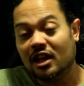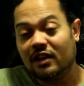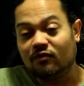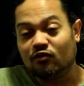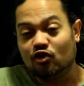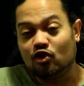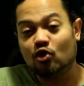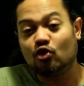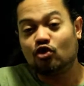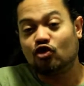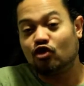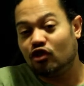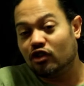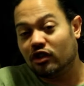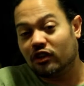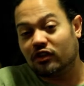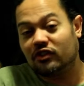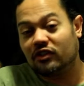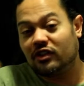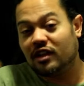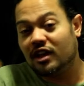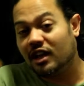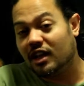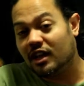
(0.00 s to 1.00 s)
You should
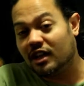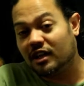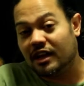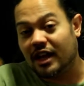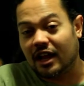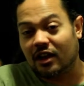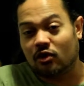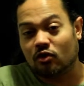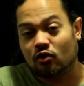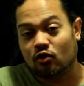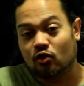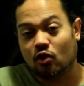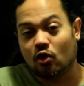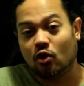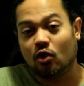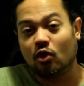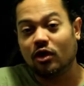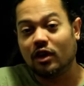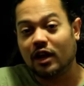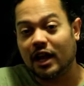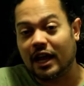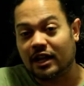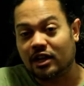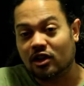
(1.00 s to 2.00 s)
just take that
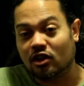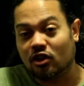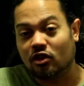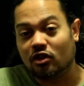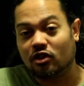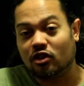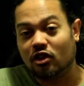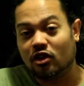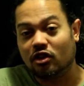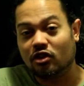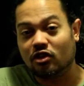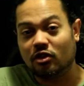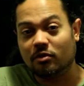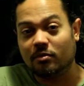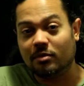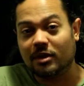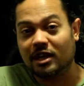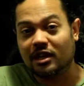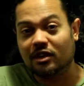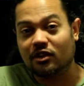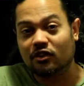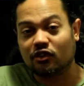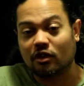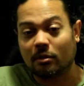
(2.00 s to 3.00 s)
role that you've
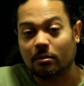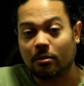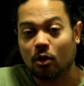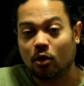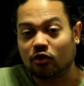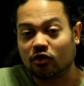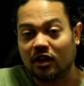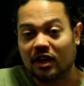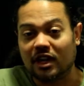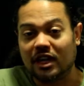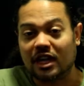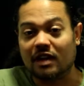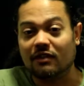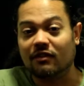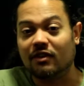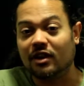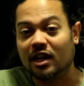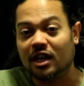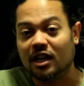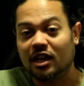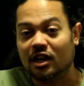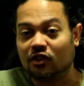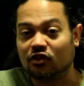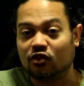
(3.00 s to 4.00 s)
been supposedly given
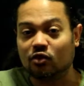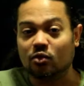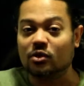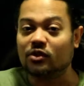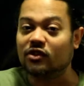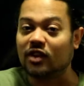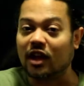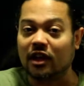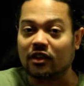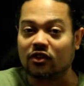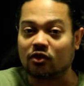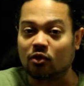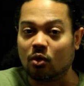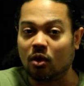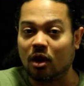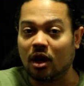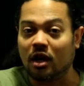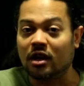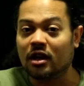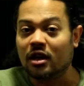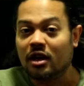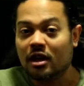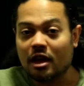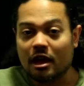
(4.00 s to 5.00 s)
in the Suicide Squad.